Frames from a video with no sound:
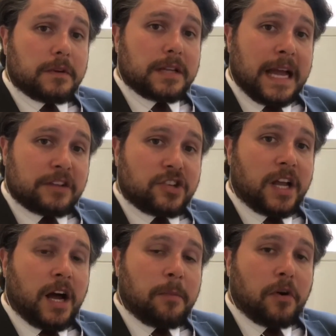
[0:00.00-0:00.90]

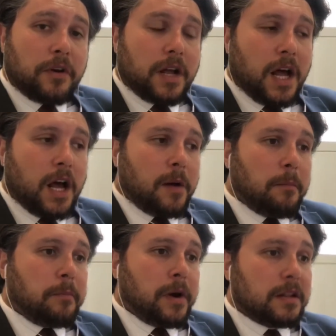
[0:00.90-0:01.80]
catching up
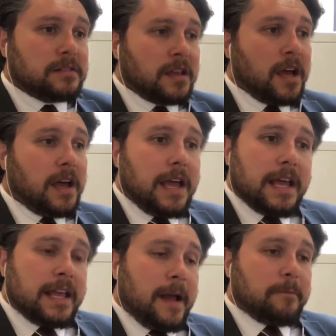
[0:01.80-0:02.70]
on. But
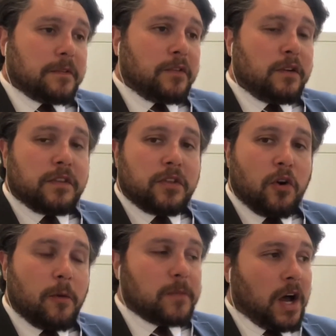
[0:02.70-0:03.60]
food for
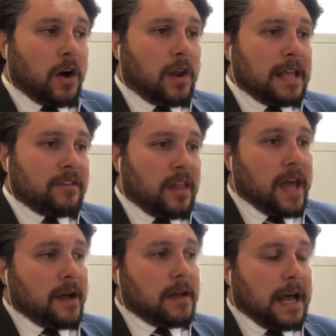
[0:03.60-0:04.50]
thought. I'll leave it
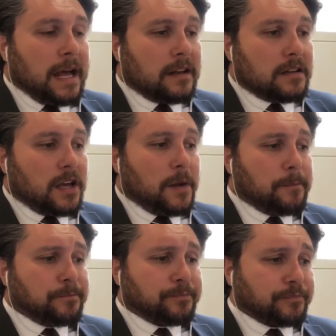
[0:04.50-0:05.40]
there,
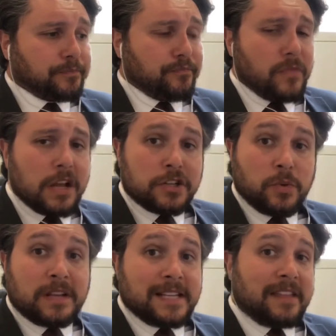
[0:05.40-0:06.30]
and just
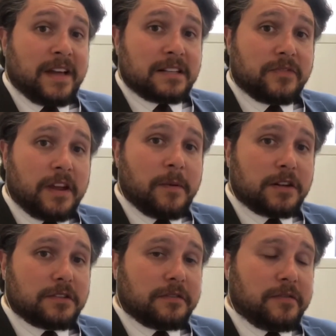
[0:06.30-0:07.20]
want to say thanks very
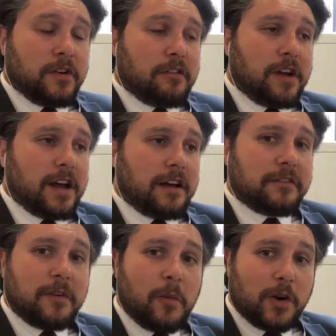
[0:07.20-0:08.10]
much for
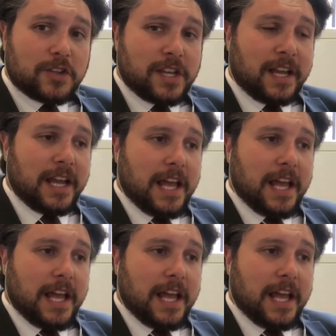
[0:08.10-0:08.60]
watching.